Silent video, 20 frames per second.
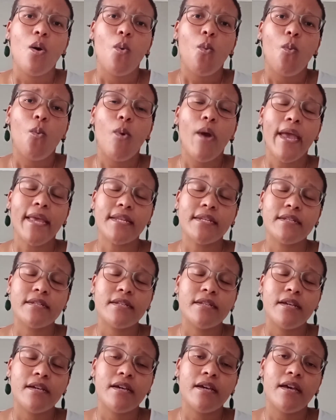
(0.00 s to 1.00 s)

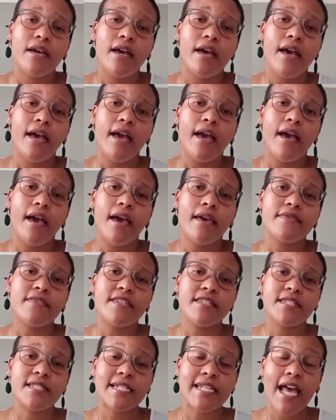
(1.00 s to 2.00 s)
When
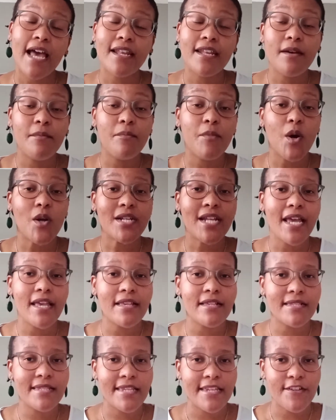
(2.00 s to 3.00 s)
this nula bona
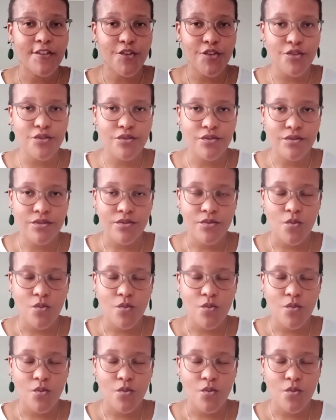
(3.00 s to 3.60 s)
is issued,